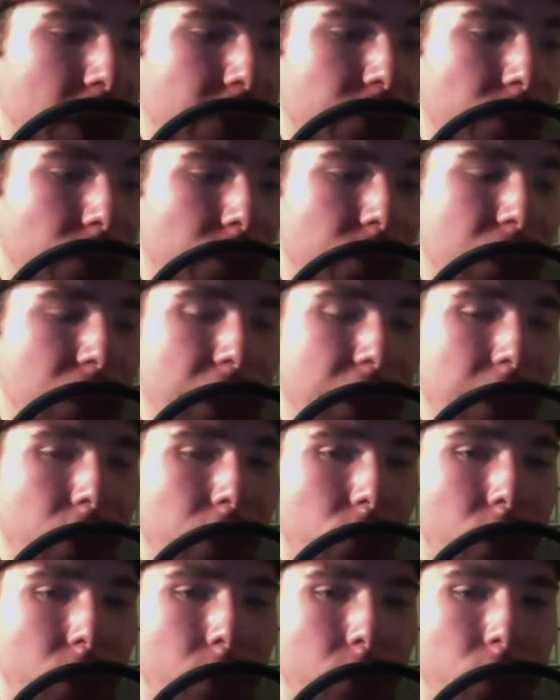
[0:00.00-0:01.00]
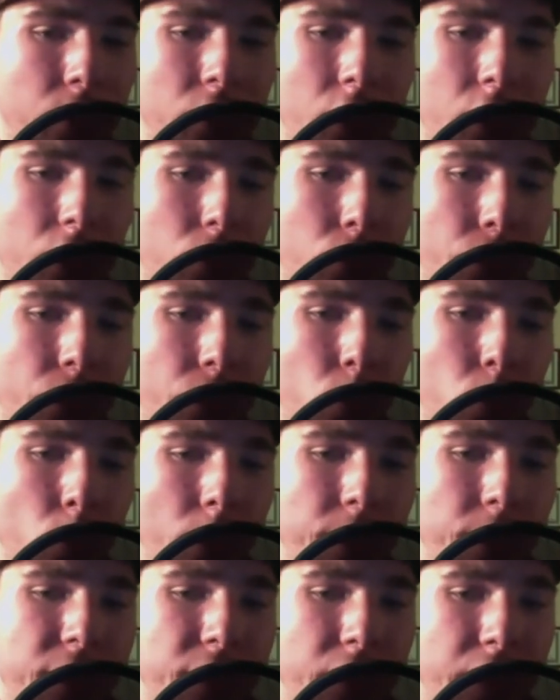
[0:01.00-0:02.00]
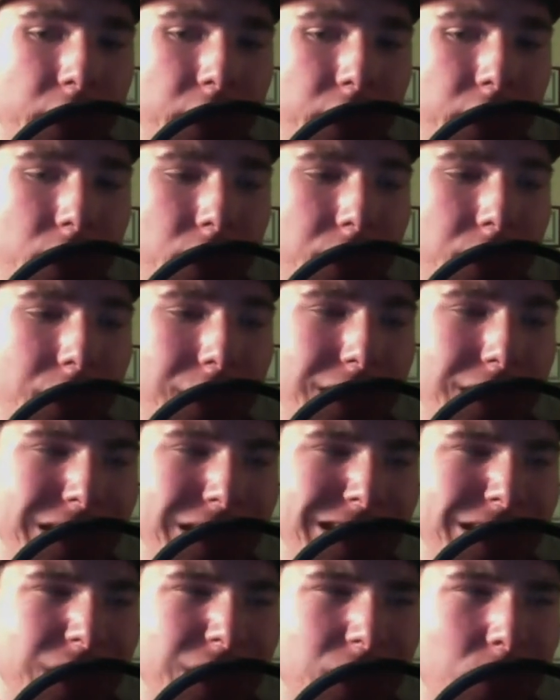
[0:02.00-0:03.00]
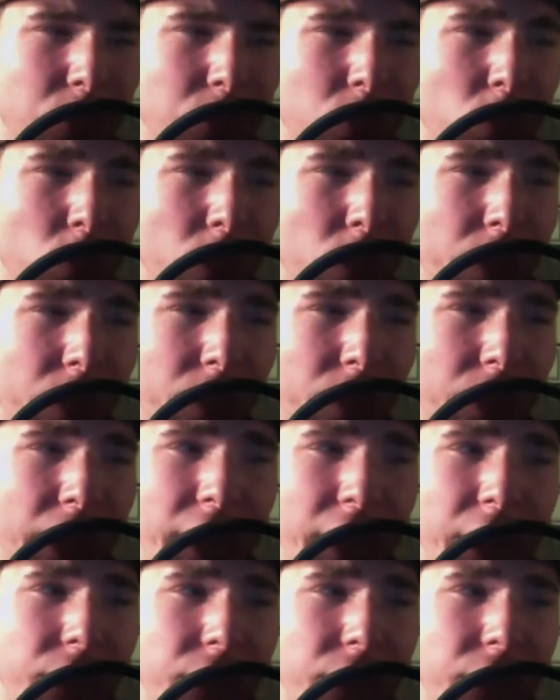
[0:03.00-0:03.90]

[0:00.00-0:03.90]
on the nanorimo.org website somewhere. I'd have to do